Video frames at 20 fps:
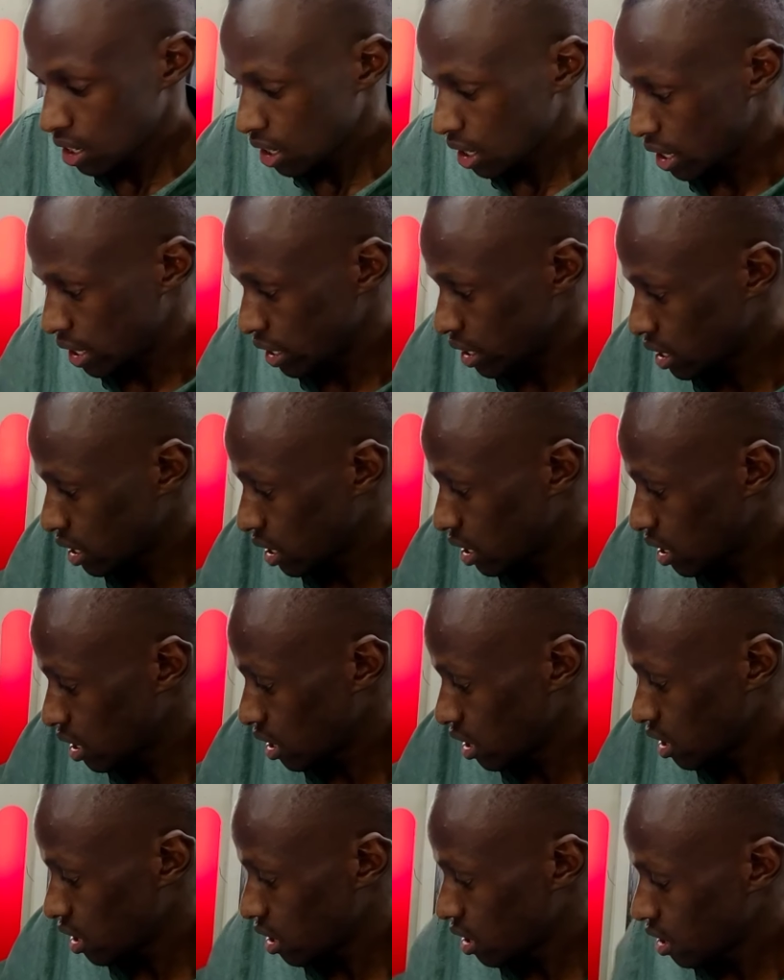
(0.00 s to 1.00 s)
like
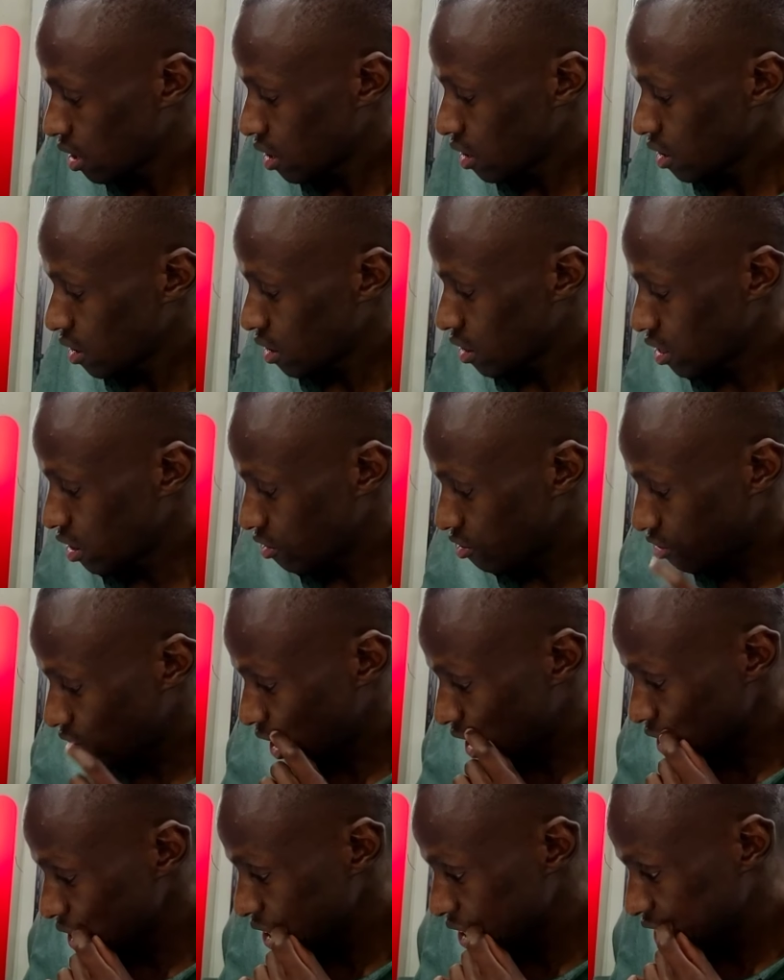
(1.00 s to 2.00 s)
the
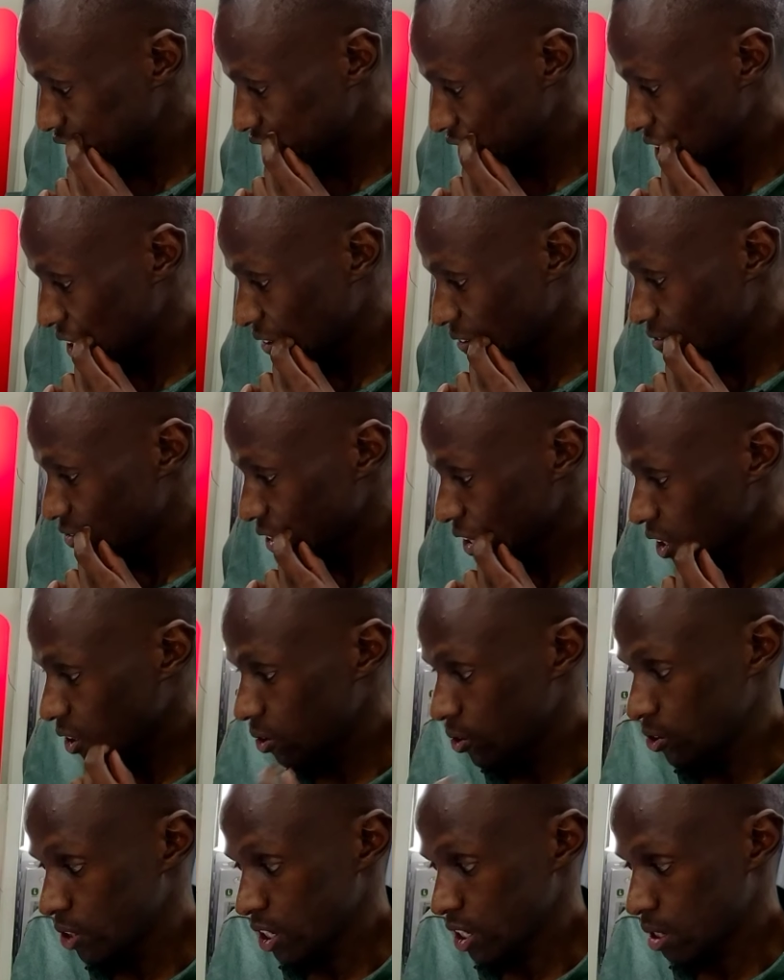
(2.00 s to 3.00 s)
flash
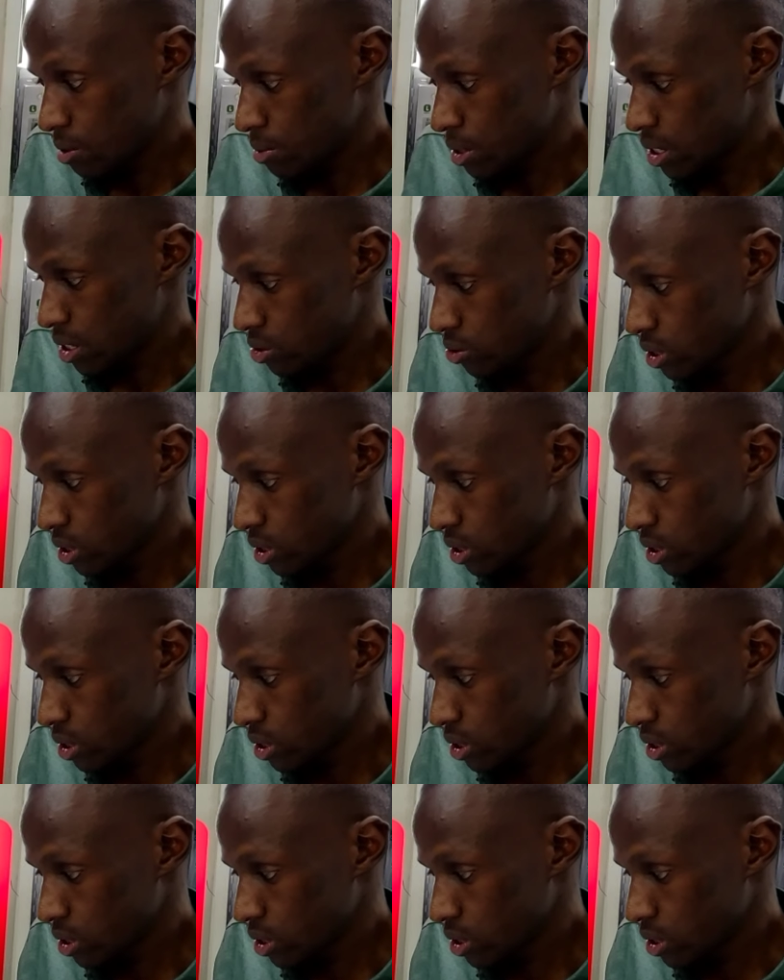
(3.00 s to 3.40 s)
on your camera.